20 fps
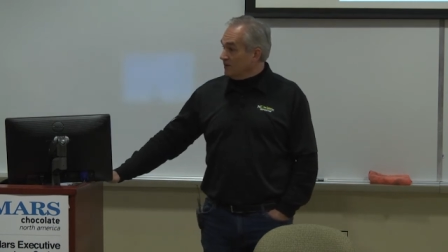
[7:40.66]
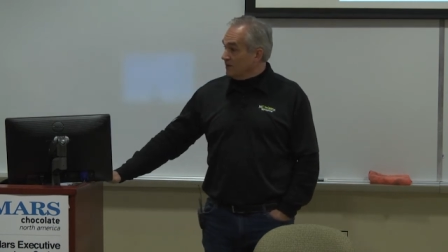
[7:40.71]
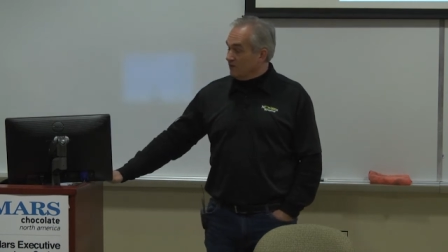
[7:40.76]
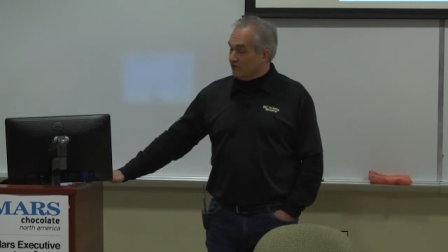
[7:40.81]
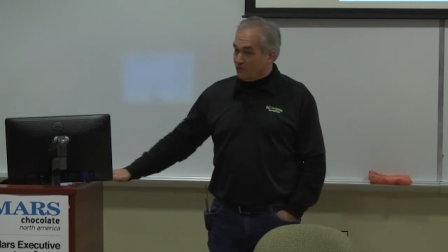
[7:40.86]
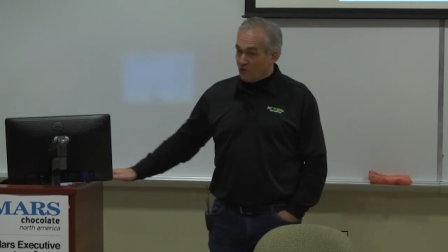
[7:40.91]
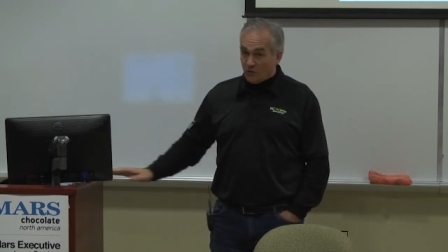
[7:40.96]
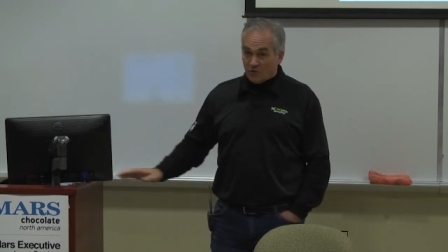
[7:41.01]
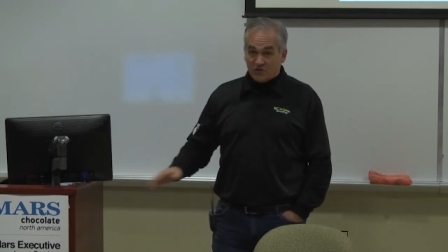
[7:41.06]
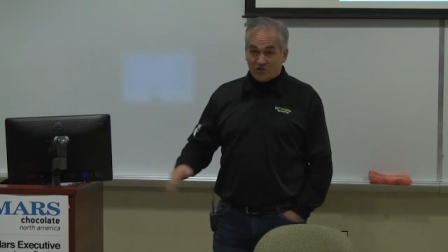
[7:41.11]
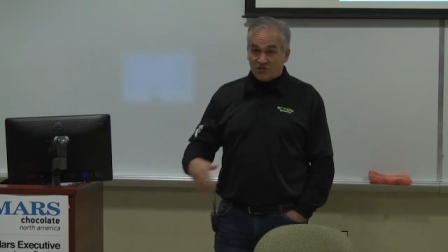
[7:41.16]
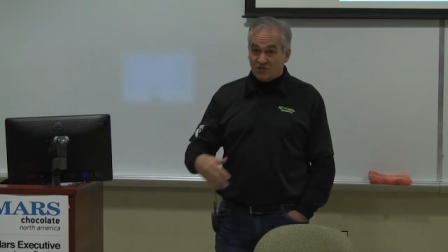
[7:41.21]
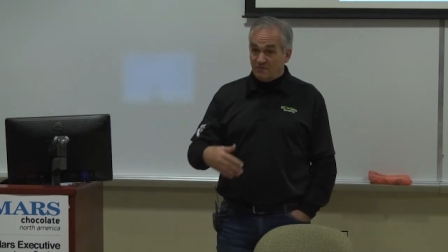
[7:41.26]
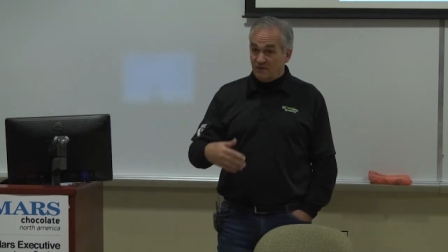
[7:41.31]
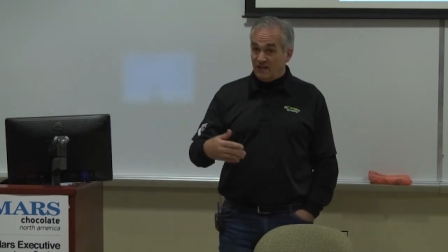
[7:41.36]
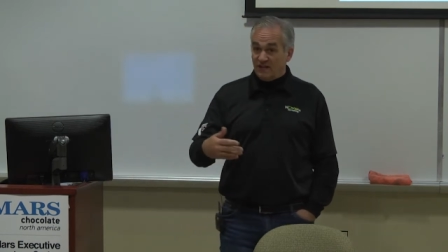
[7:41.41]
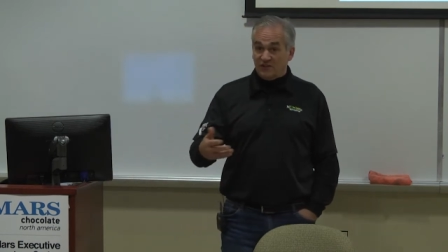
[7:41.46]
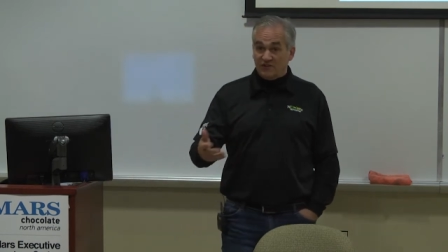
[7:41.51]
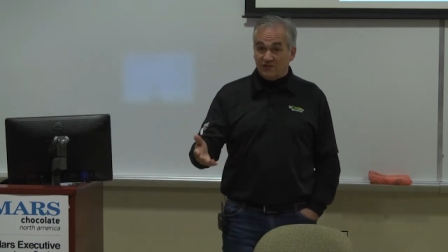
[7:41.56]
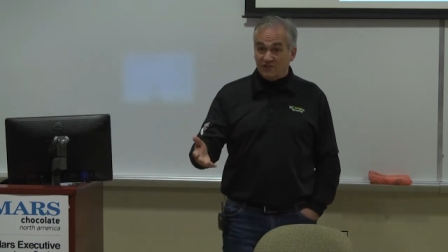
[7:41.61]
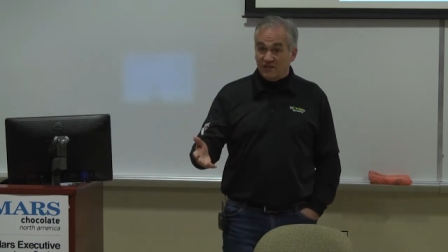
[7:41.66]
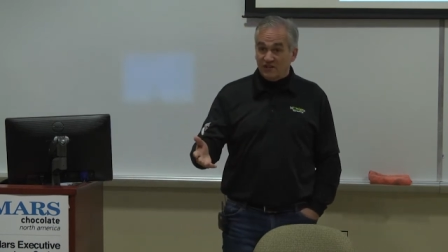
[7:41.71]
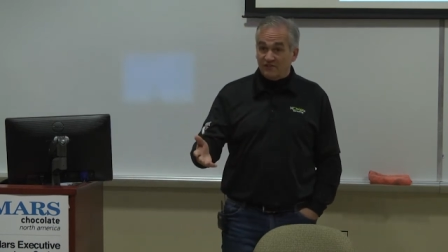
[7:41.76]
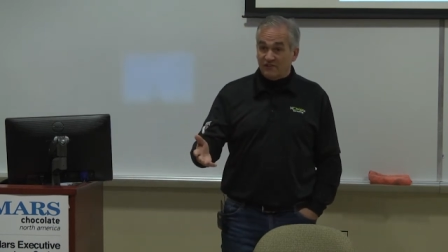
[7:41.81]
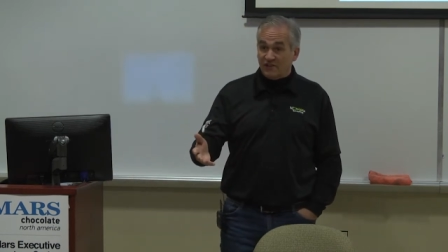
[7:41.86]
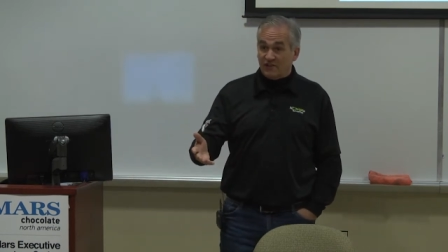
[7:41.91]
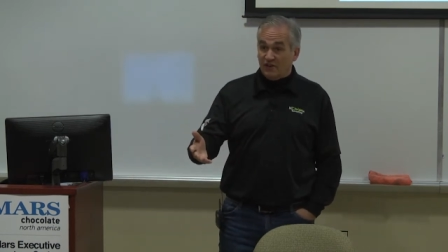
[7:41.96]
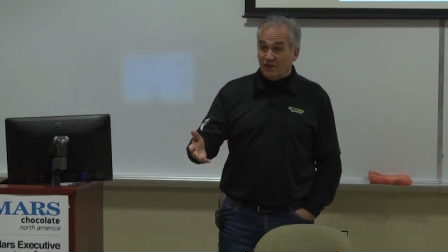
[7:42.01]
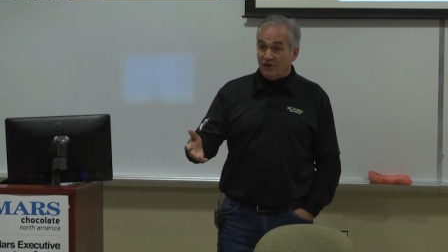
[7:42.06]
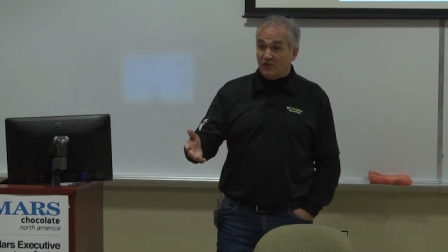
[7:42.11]
Of course, she made a good
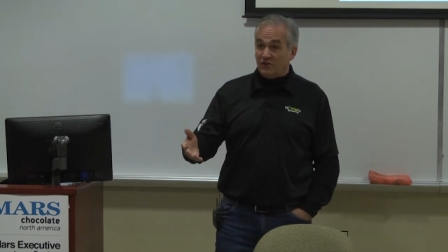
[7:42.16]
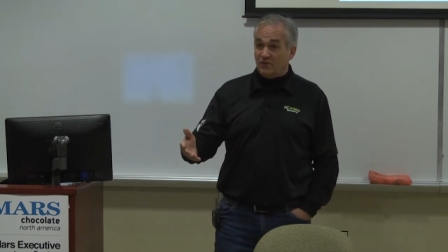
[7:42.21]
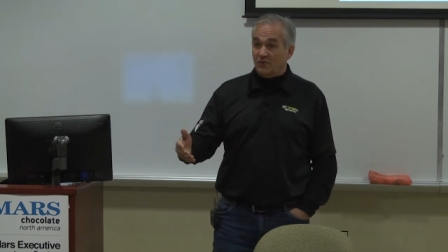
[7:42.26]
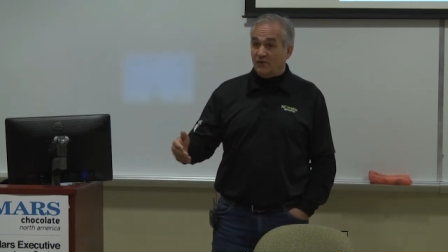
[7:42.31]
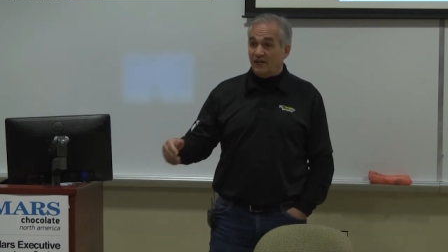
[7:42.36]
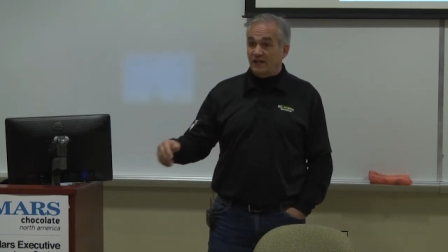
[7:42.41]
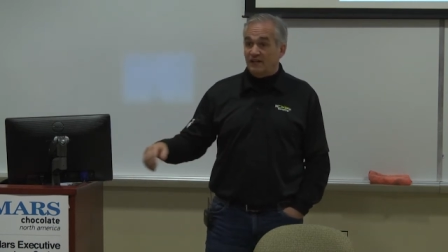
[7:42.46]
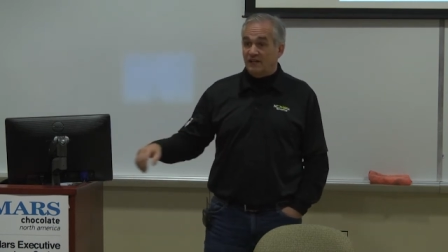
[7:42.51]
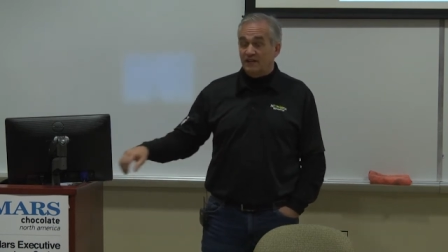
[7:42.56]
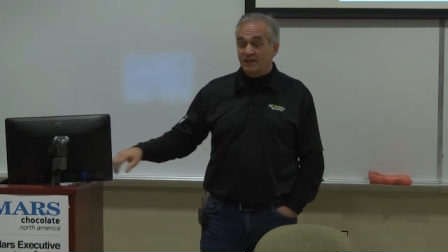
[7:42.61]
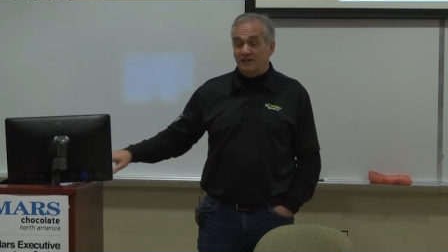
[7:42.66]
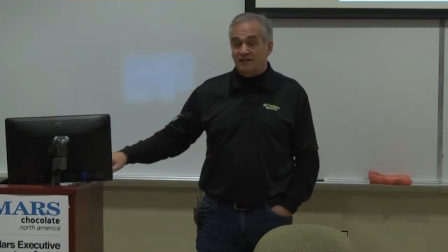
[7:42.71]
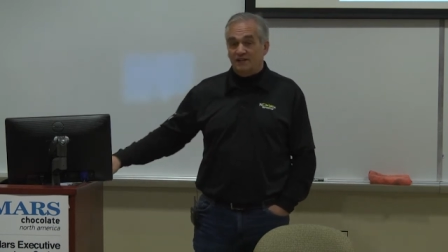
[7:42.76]
living along the way.